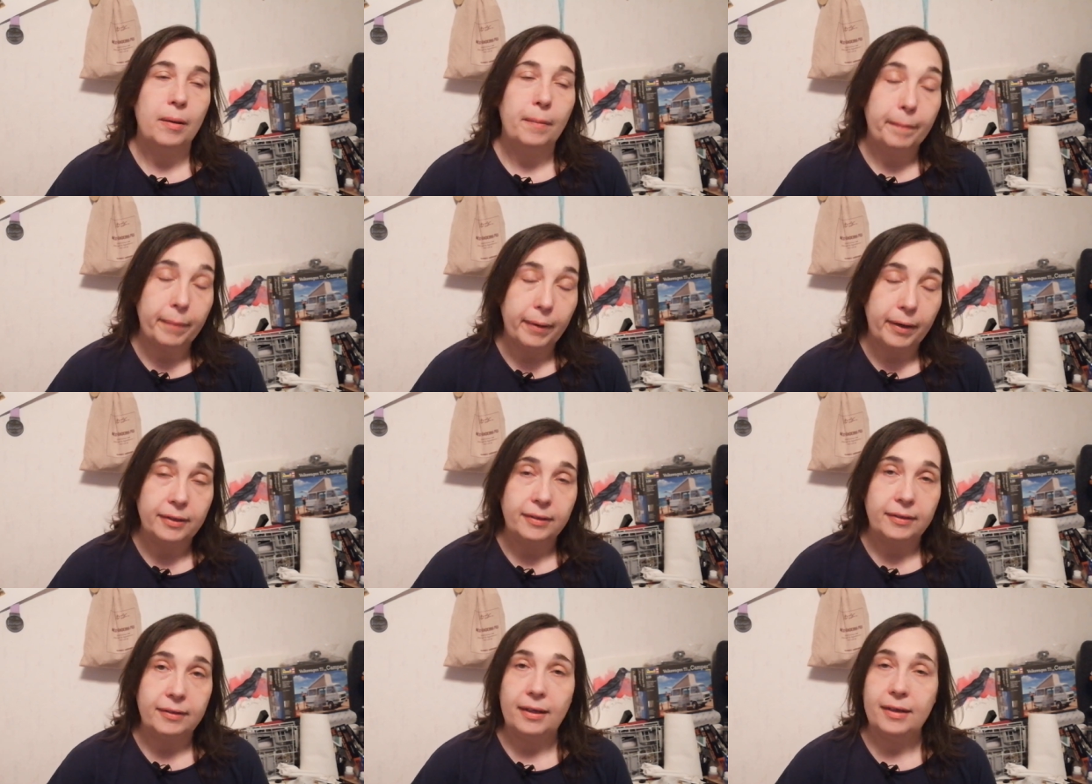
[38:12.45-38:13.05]

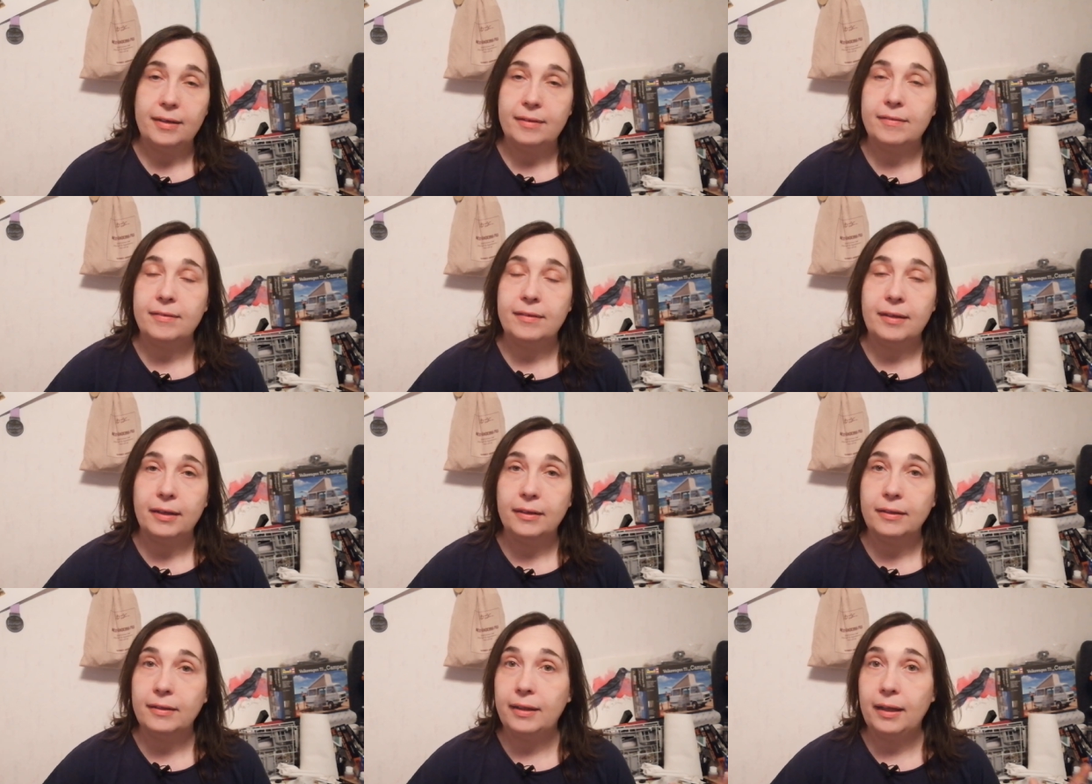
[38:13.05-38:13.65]
but I
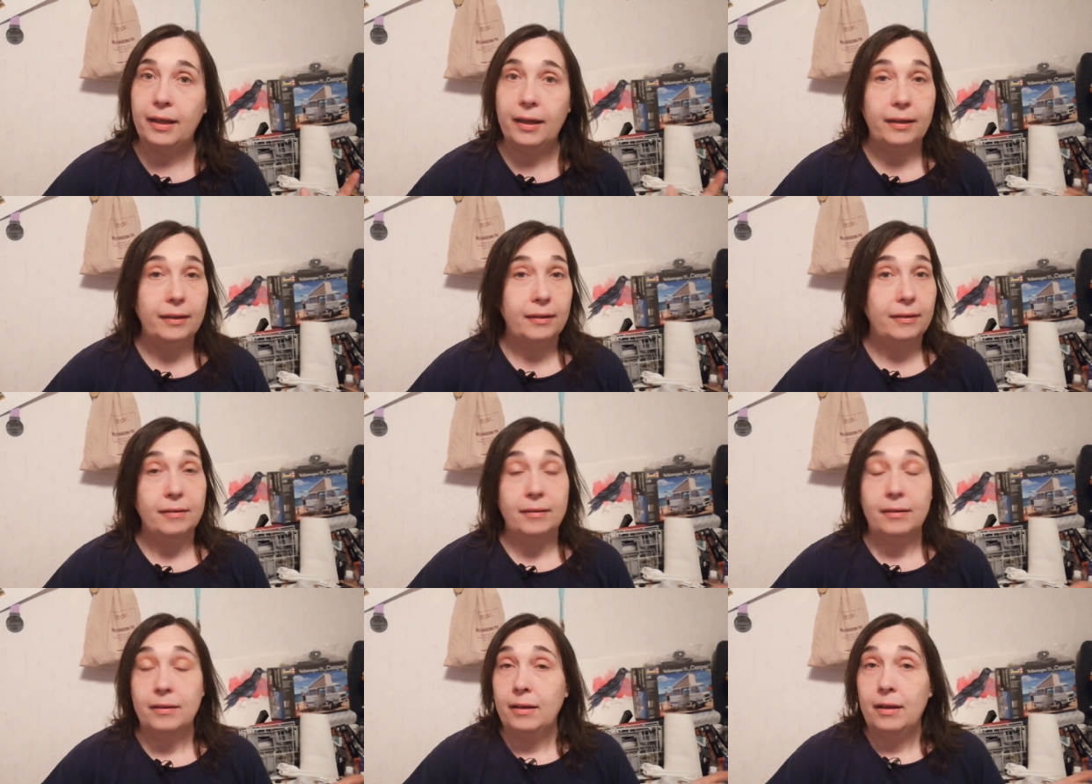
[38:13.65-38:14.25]
said that
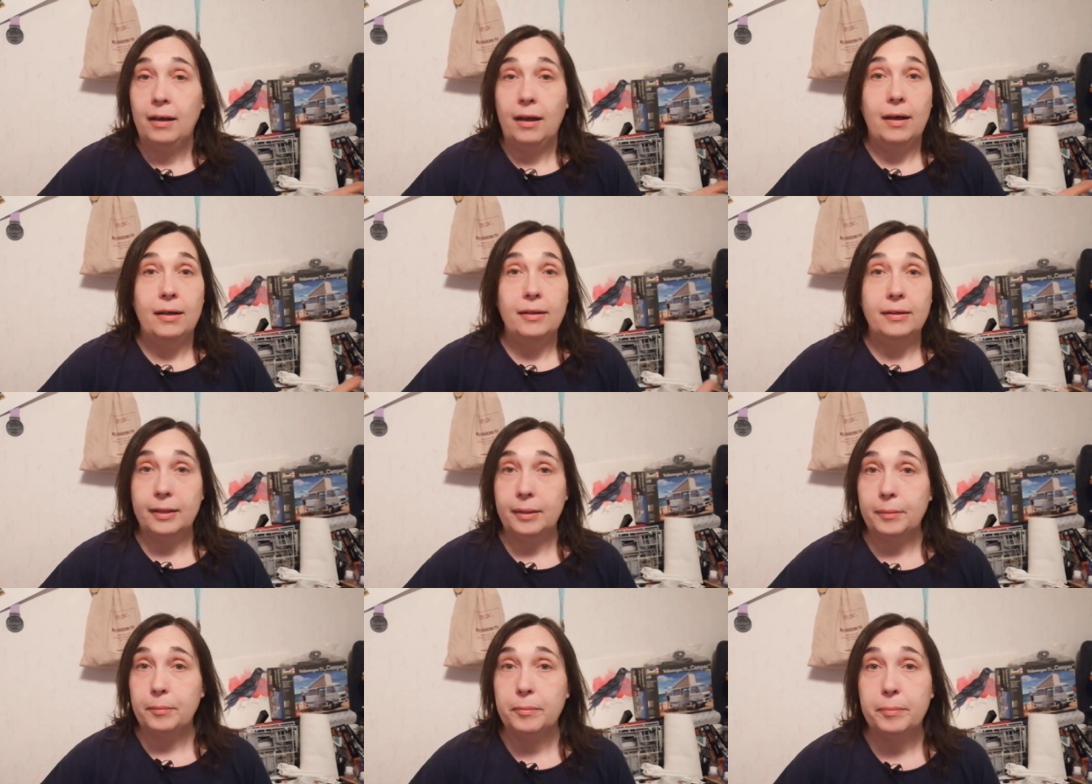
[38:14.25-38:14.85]
a
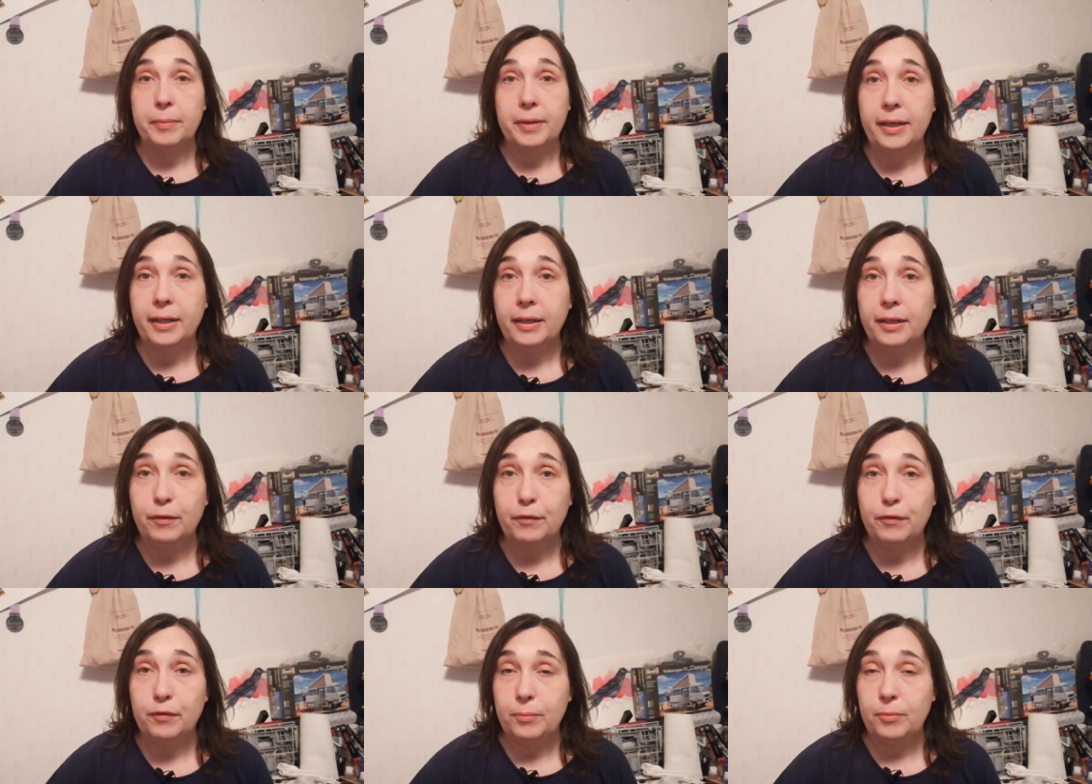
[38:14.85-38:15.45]
diamond
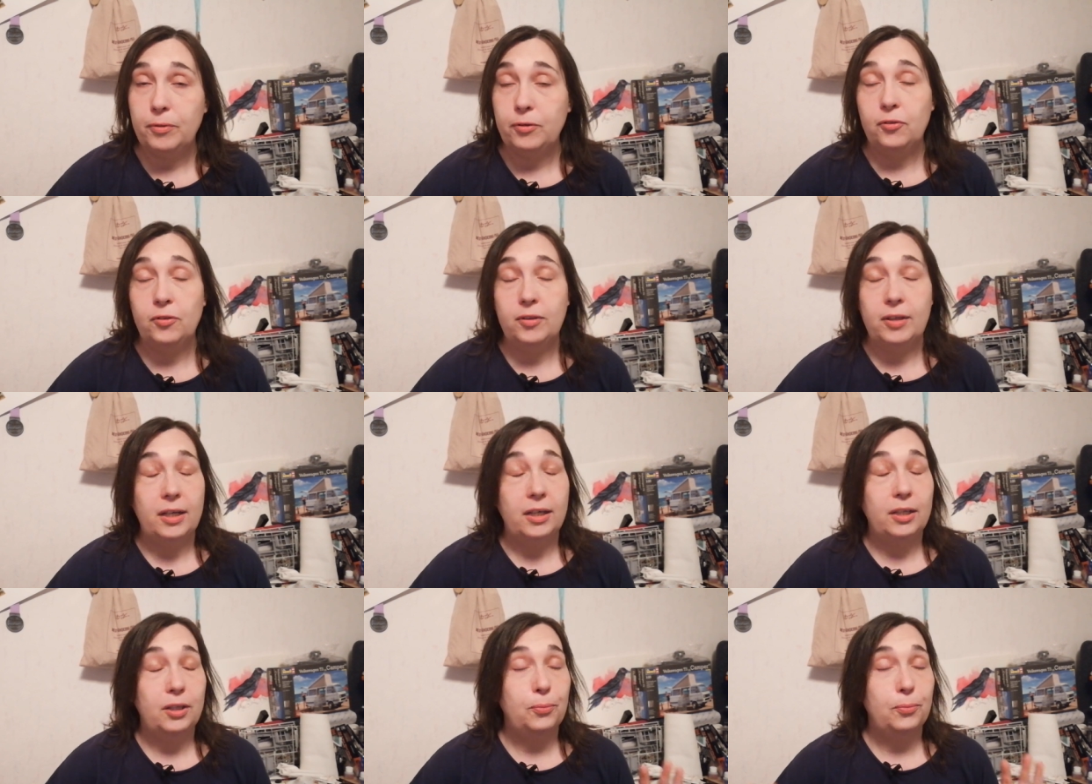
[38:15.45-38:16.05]
painting from her
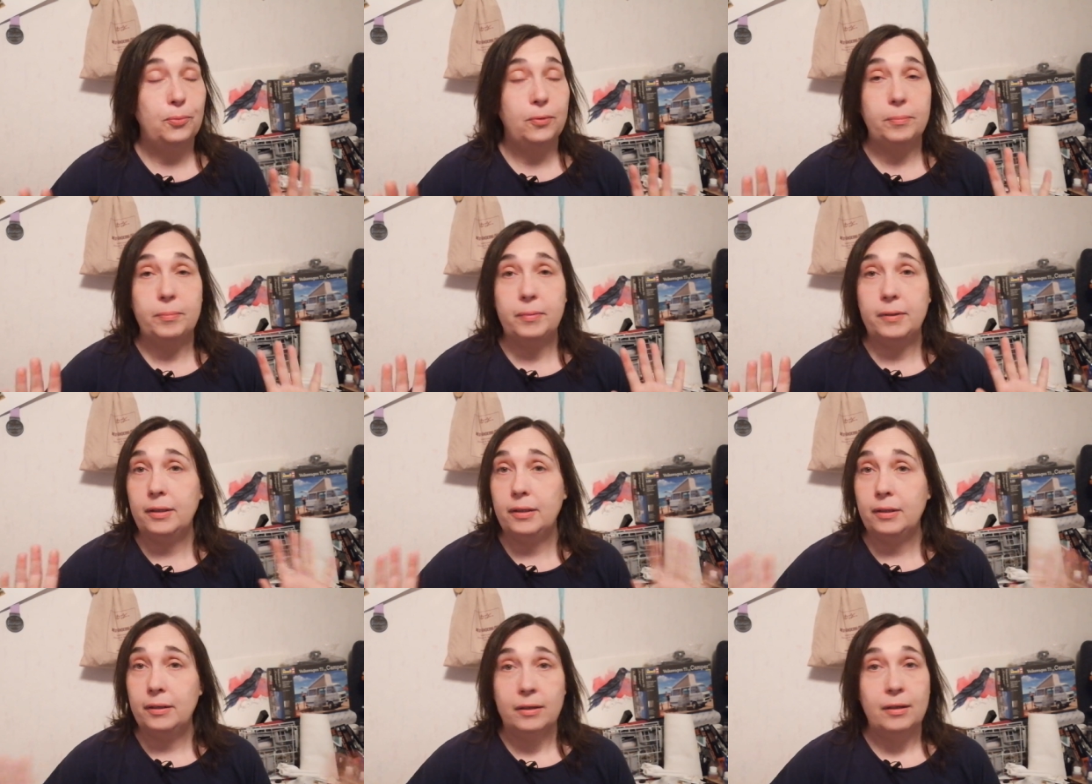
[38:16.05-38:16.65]
stash would
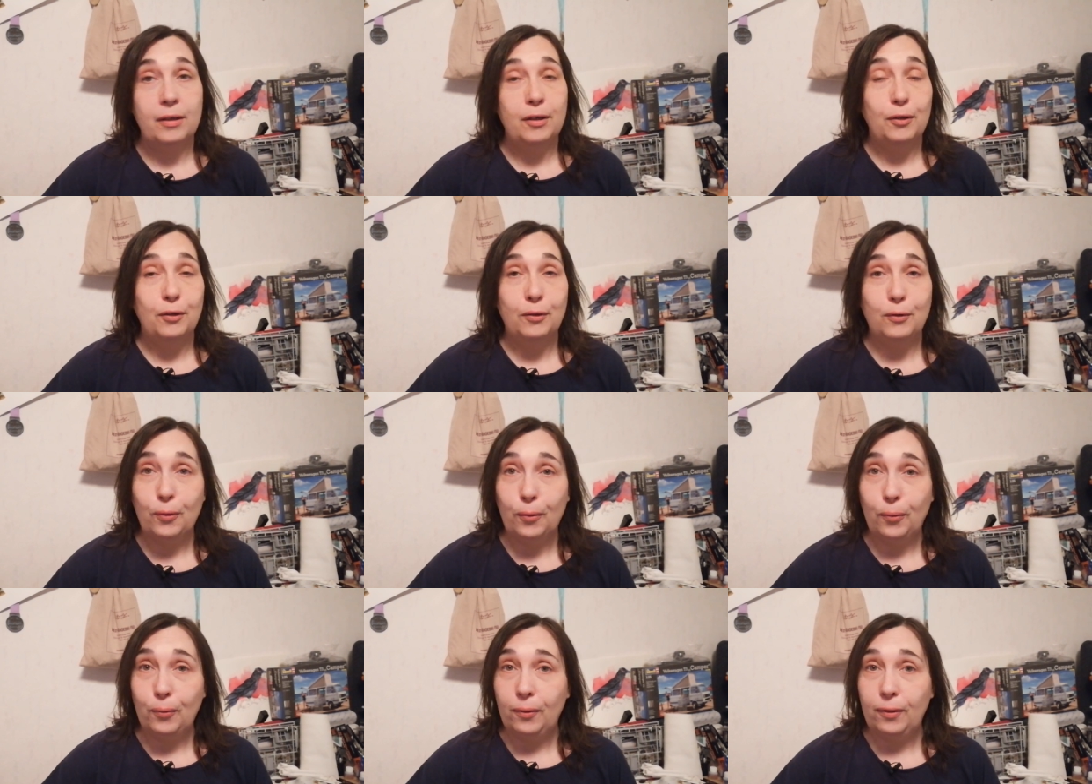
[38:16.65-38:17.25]
be
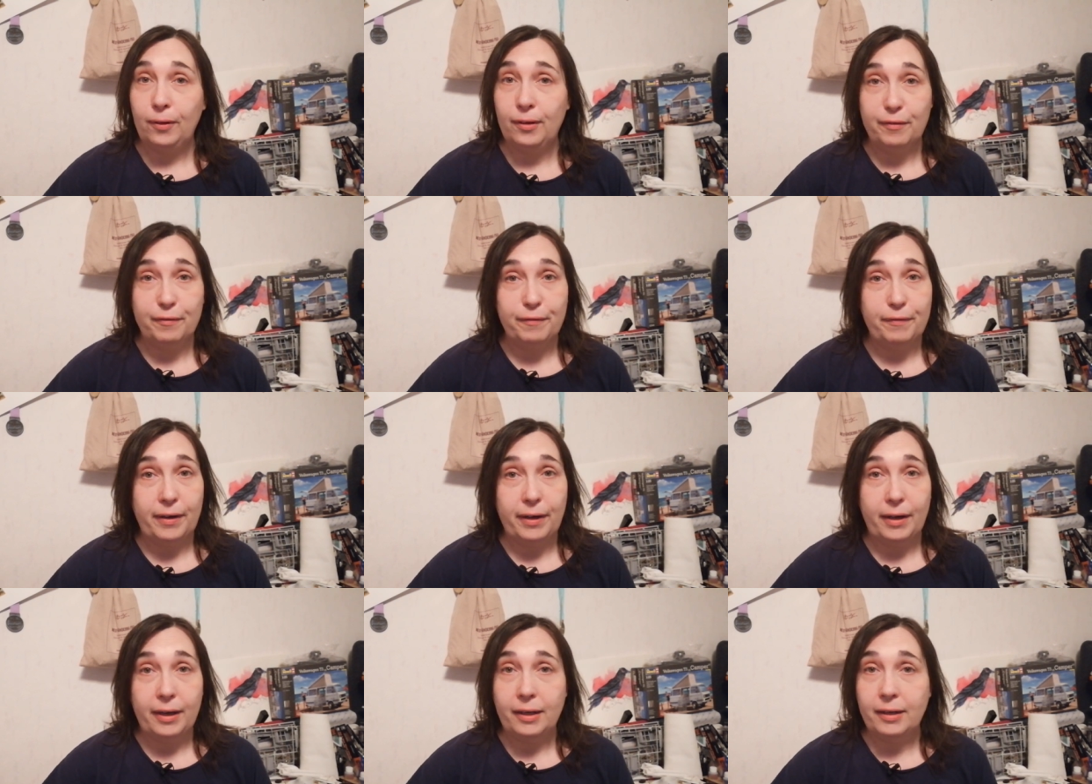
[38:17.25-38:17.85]
totally
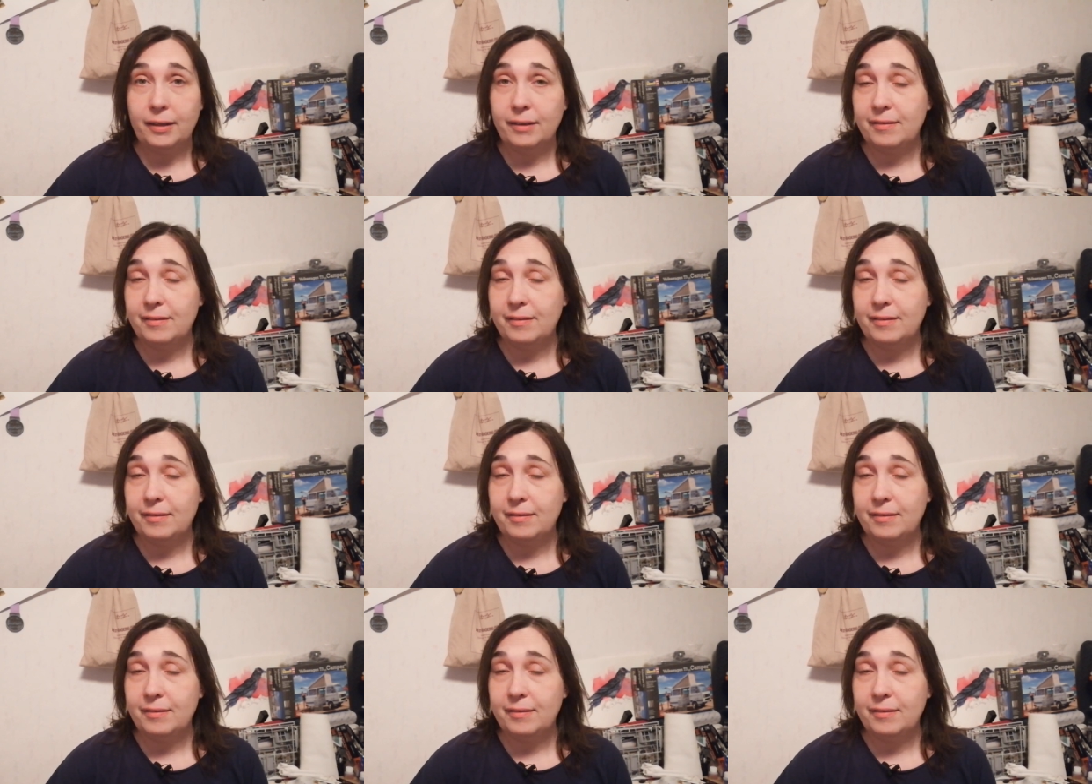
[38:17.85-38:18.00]
fine.